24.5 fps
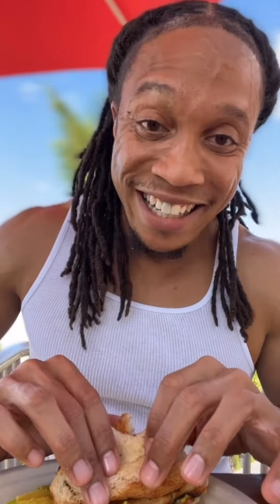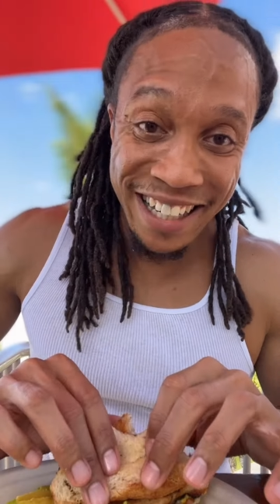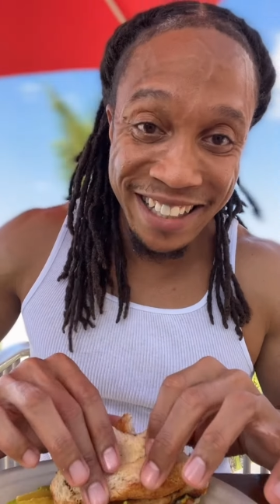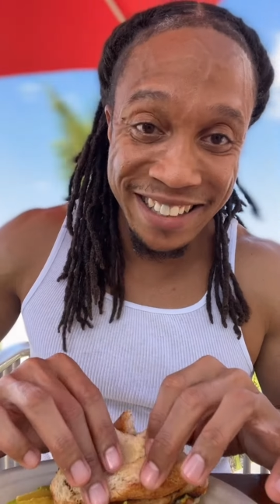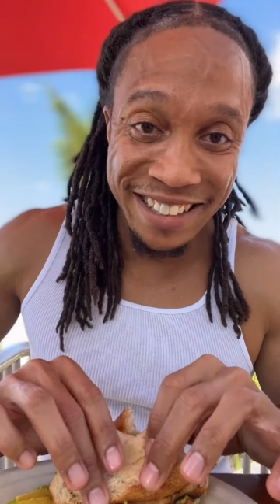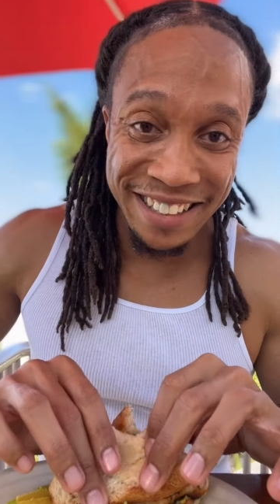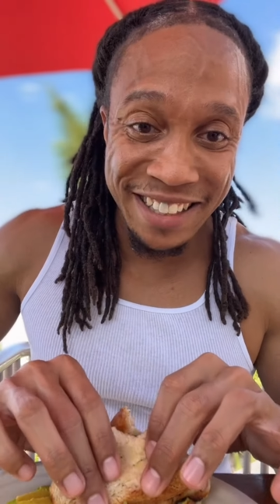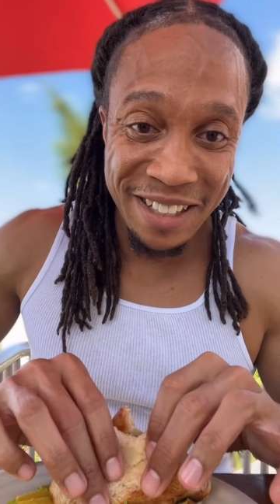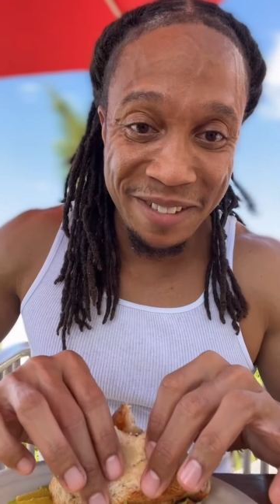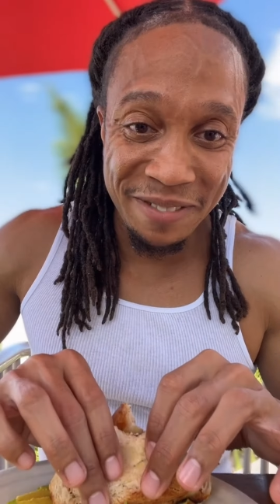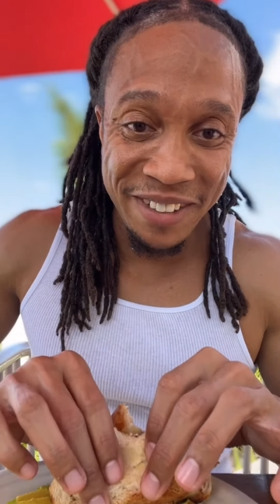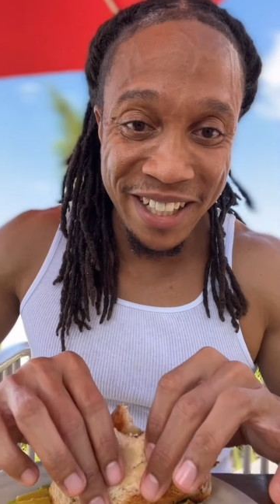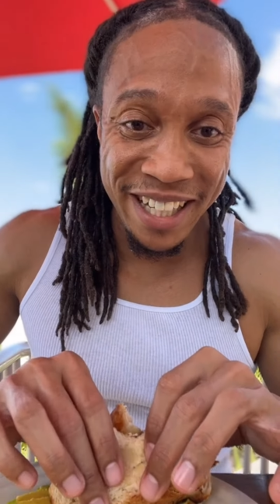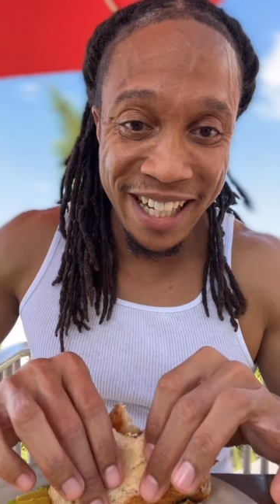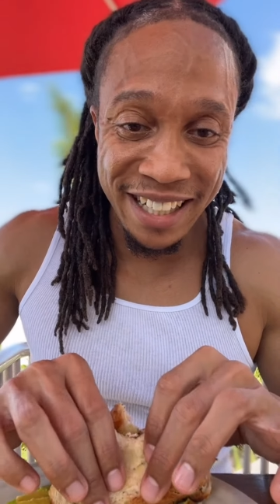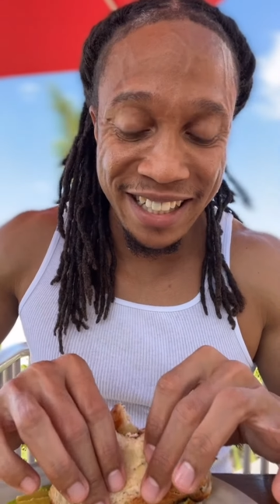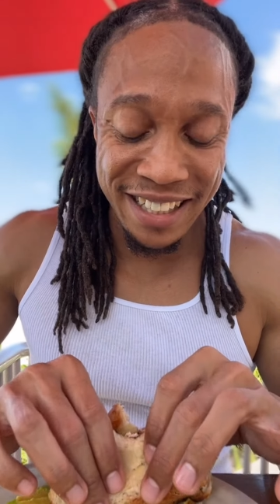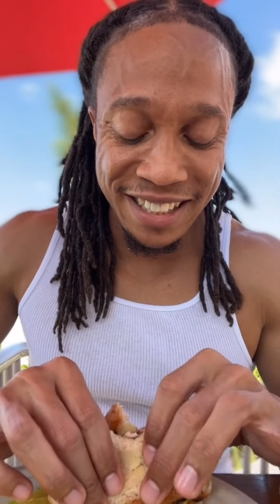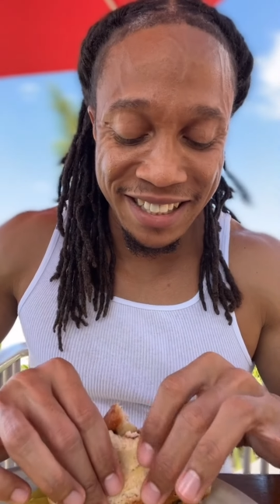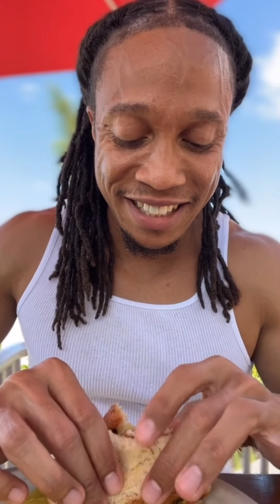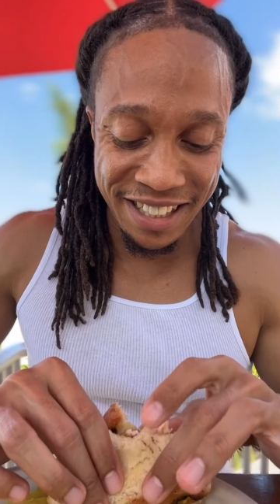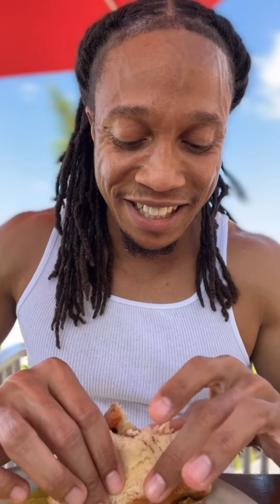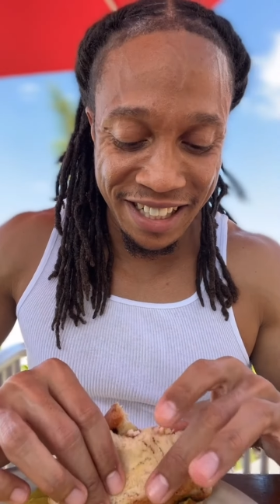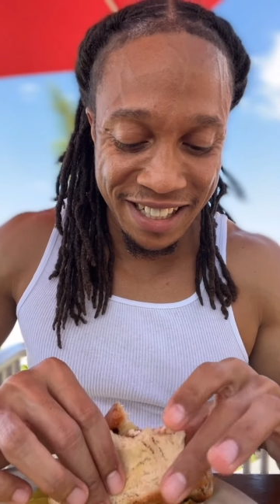next up, we got
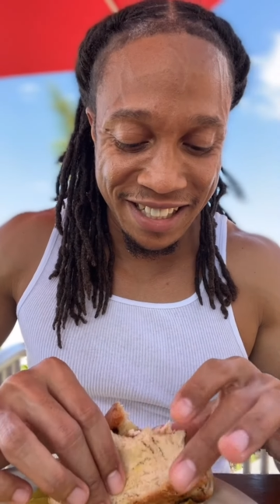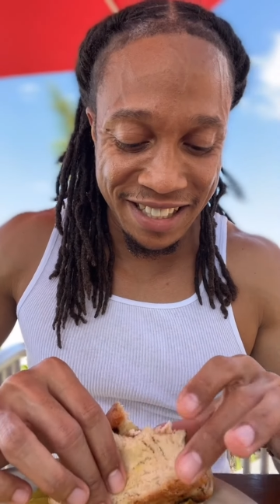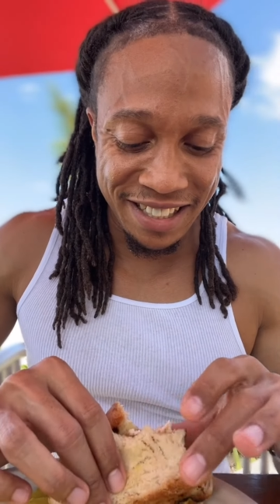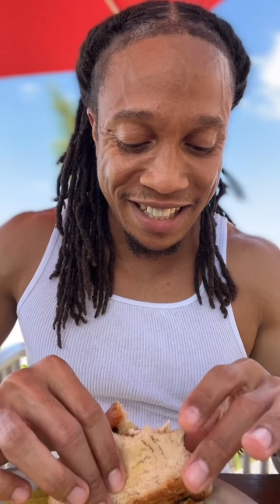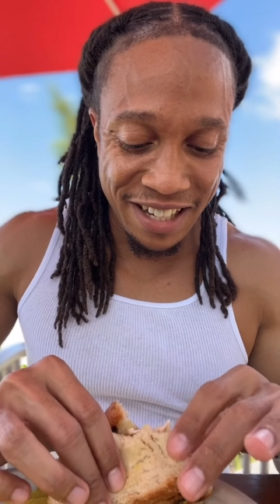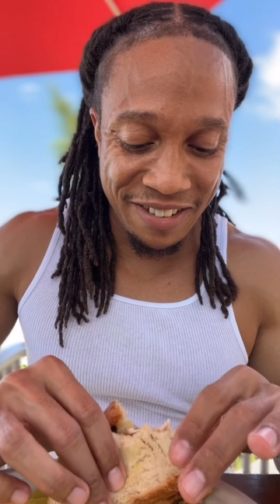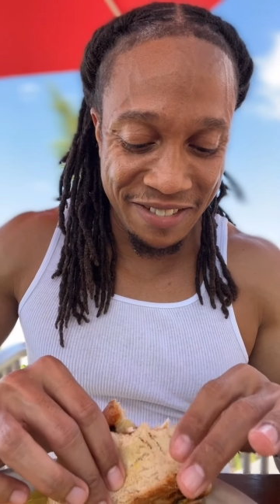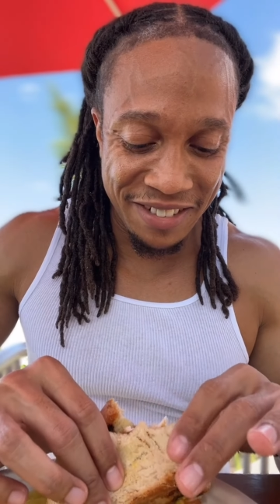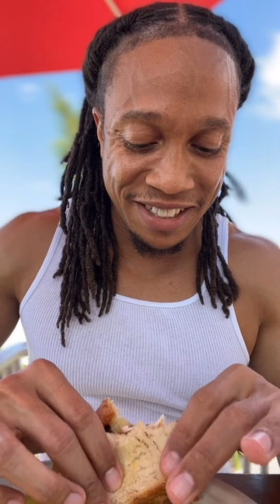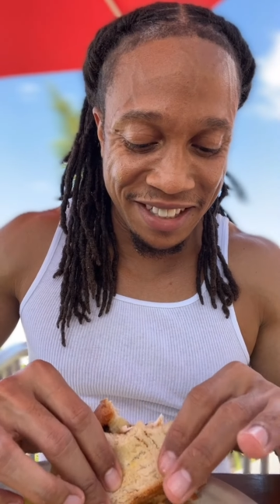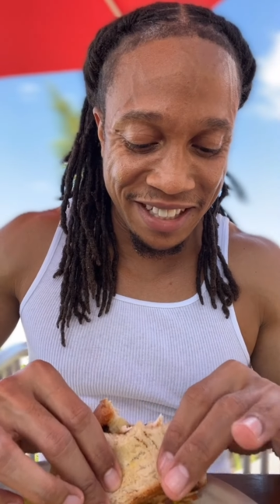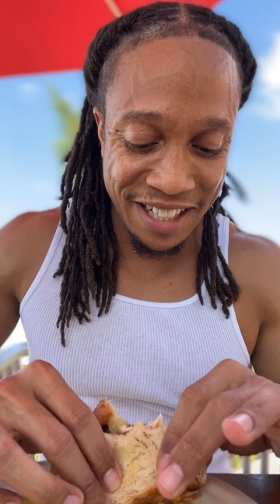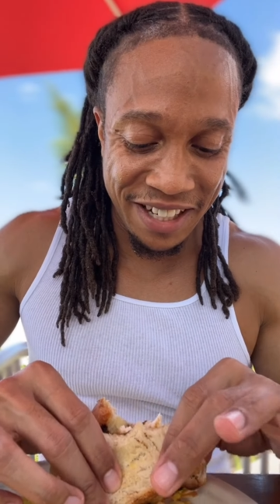the chicken sandwich.